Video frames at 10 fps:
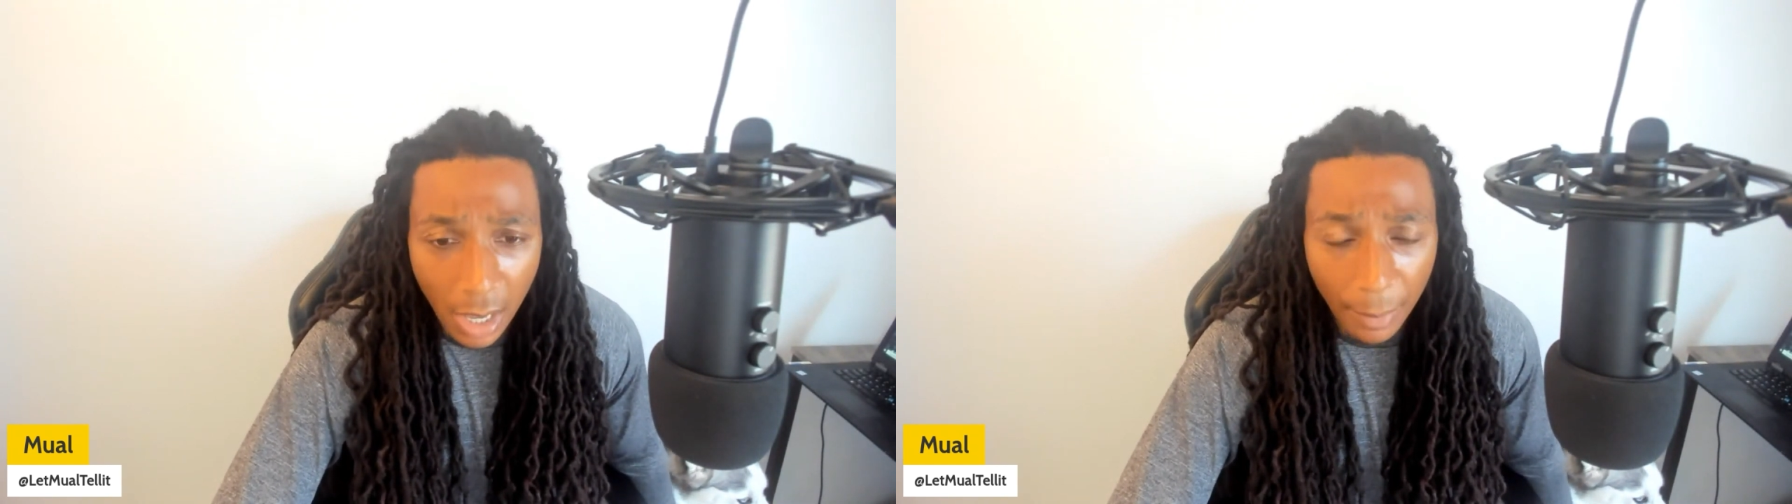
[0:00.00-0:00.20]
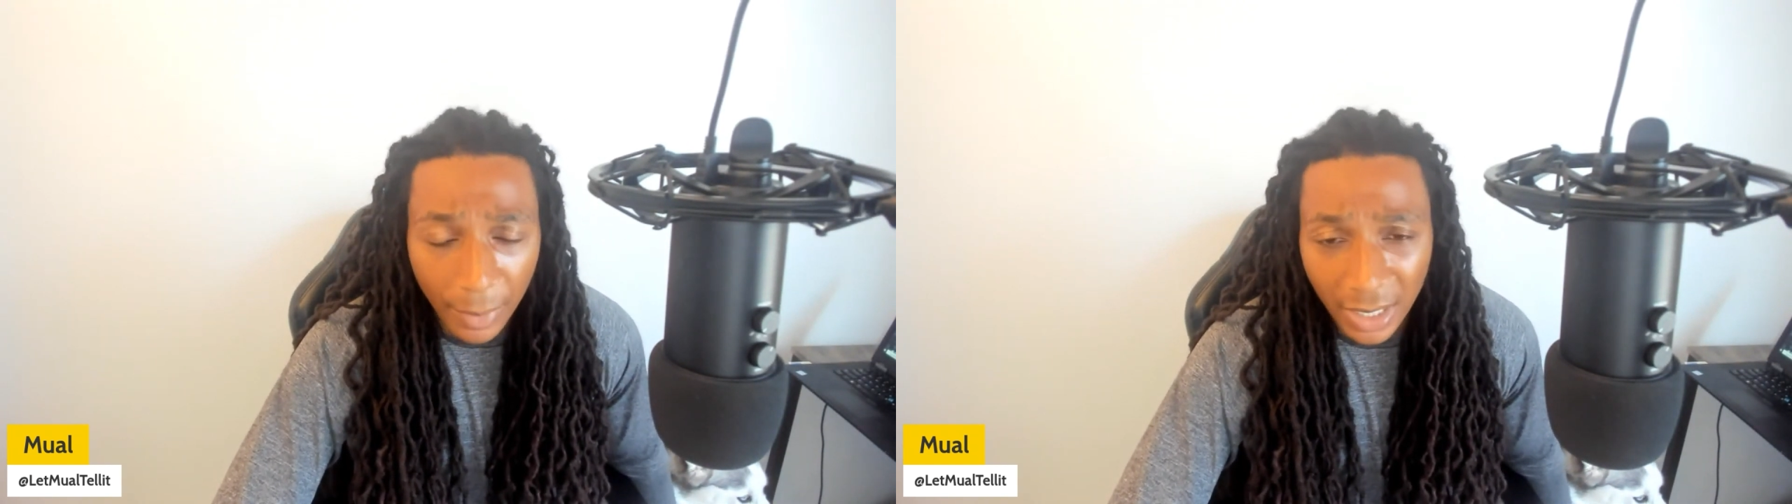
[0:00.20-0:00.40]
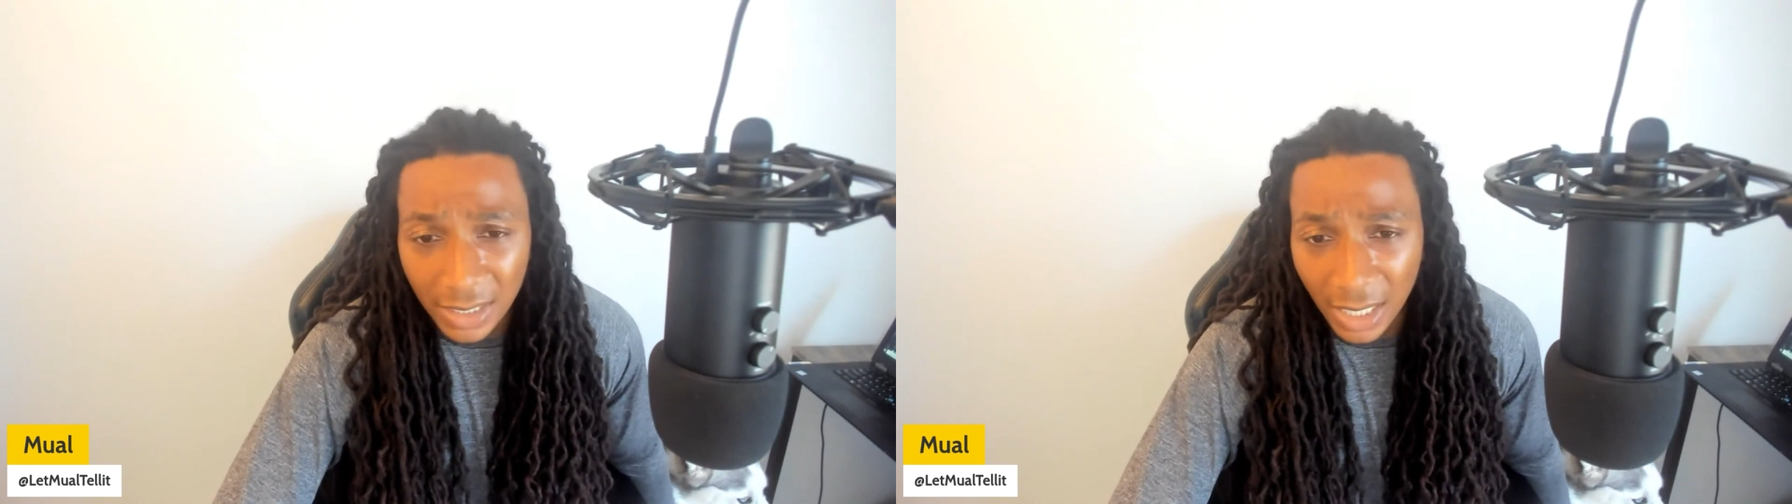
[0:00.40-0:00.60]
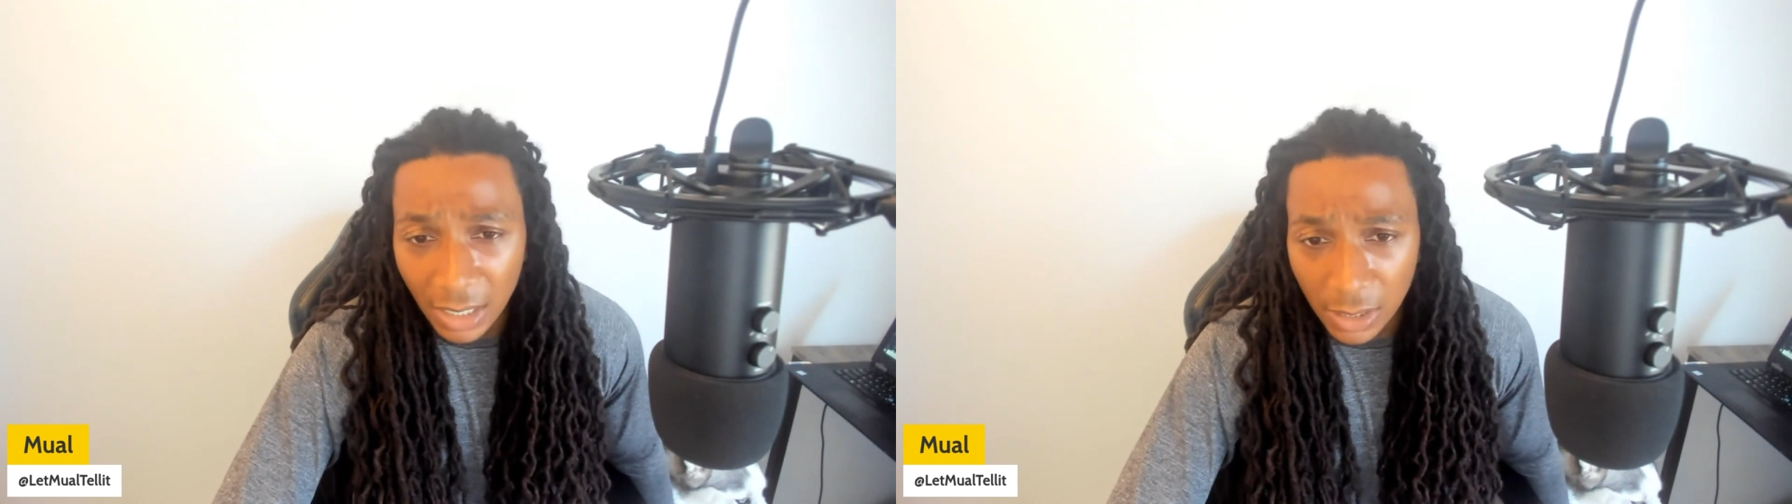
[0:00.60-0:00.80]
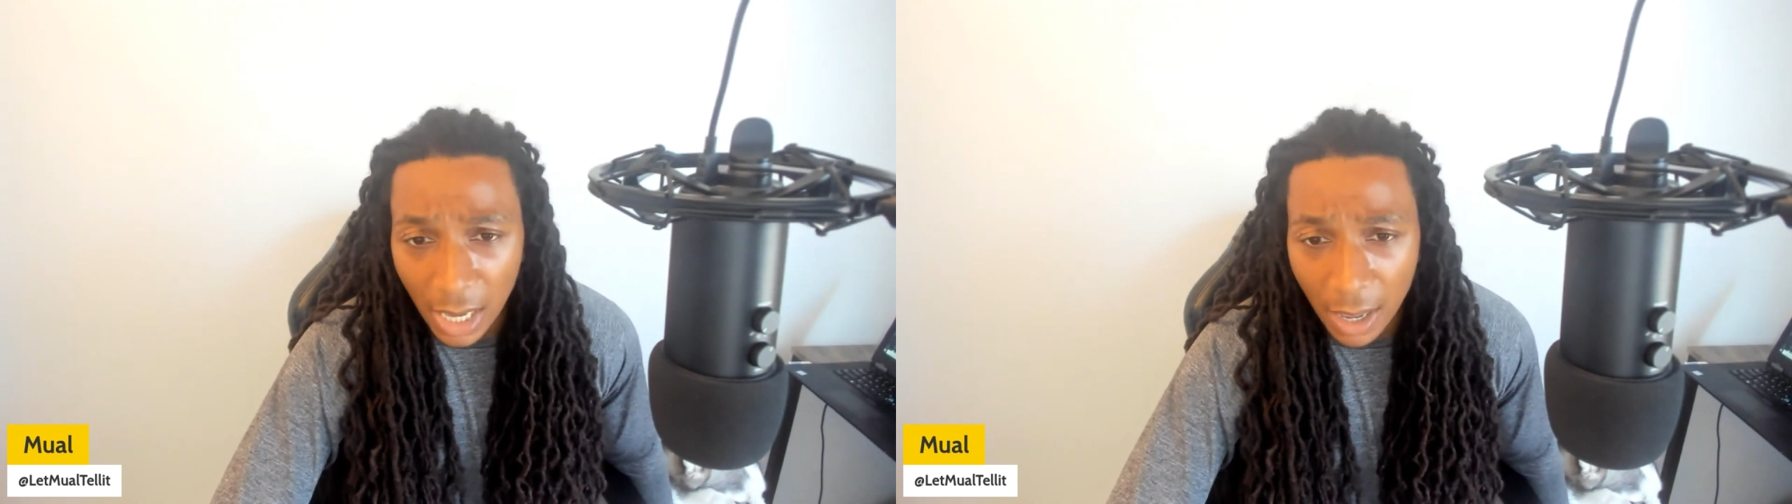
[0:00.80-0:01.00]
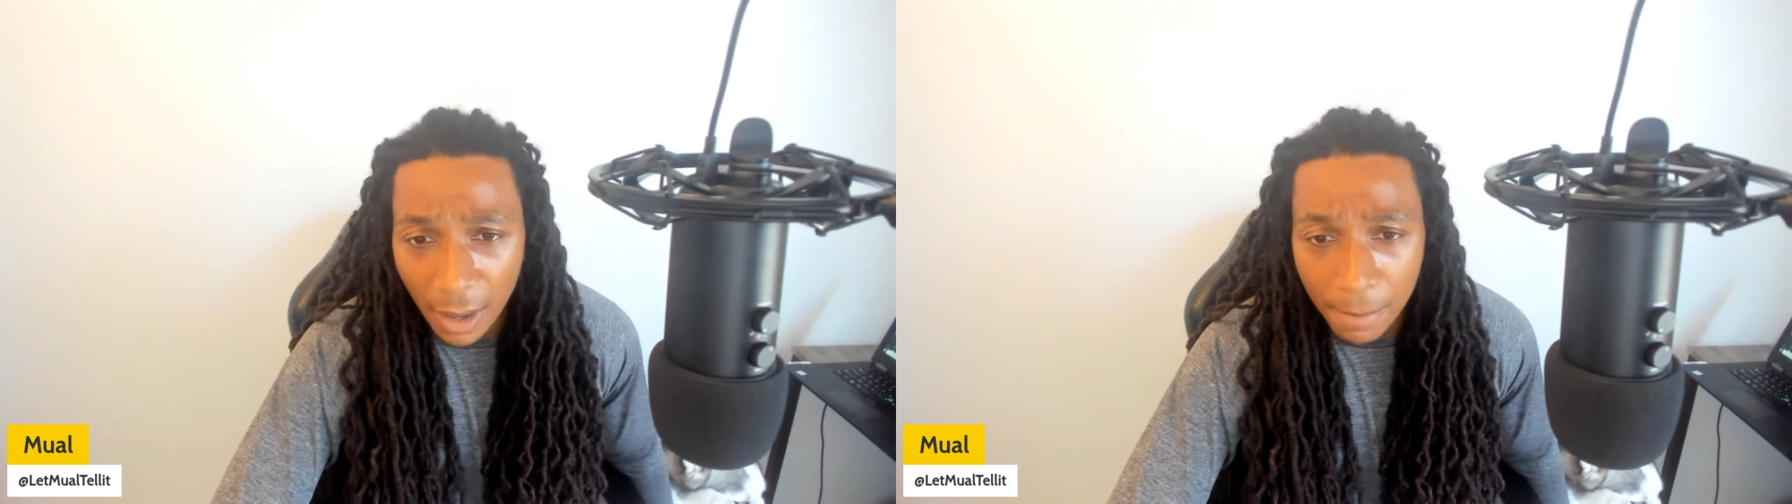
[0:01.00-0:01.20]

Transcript: But at the same time,